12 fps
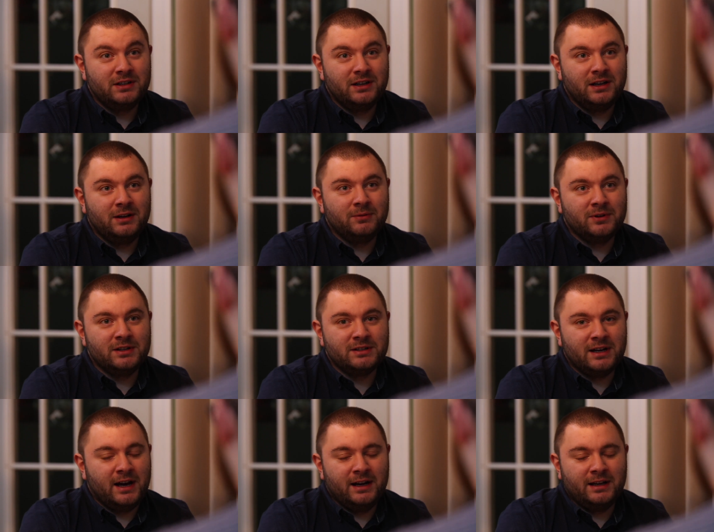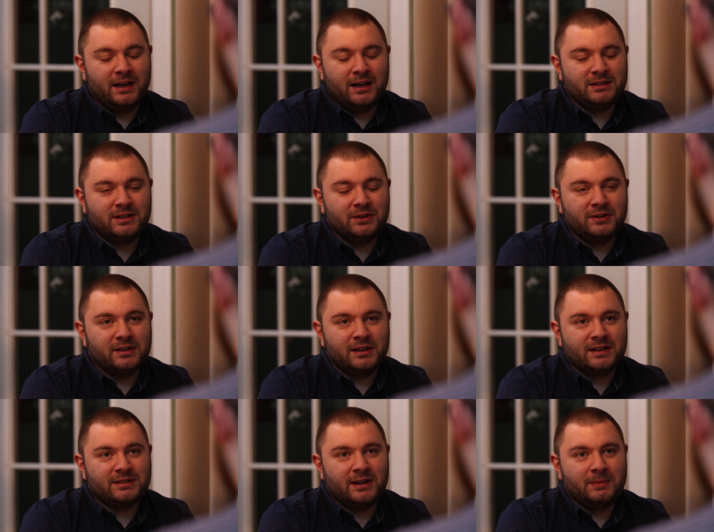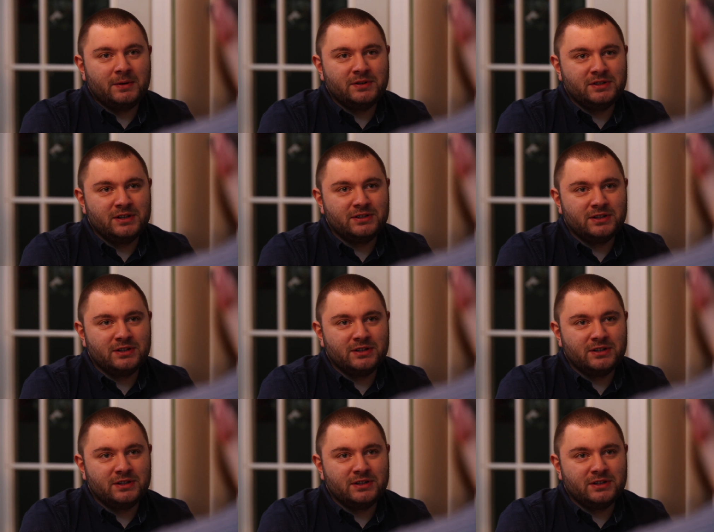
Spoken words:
I can't tell you the last time I was this